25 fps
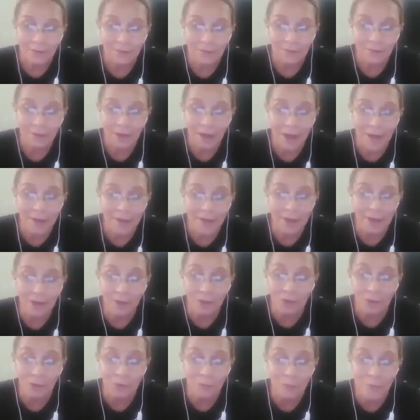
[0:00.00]
I cannot
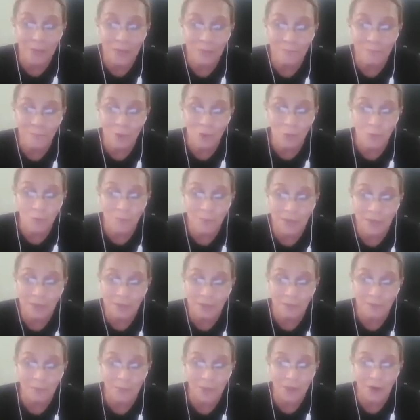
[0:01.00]
do meme
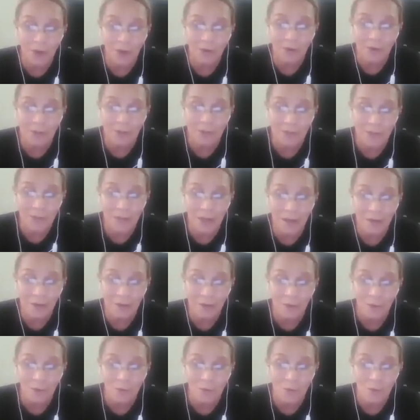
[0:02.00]
moments because there are
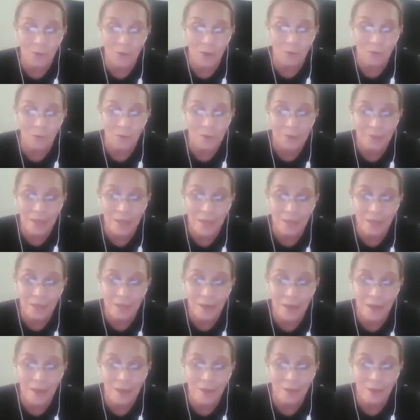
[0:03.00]
no quotes and
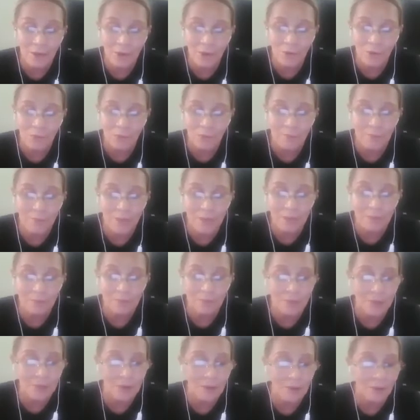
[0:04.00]
there are no
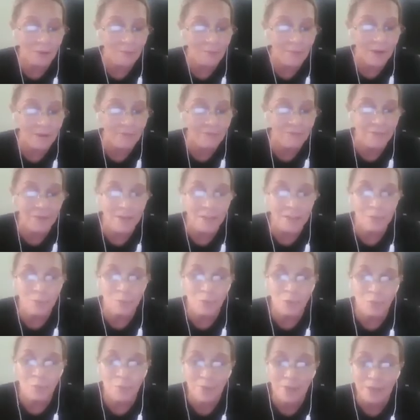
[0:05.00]
memes on my
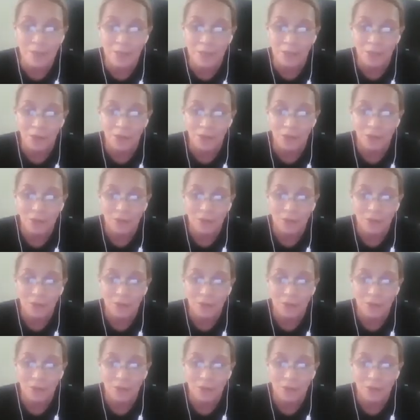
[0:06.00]
Facebook page.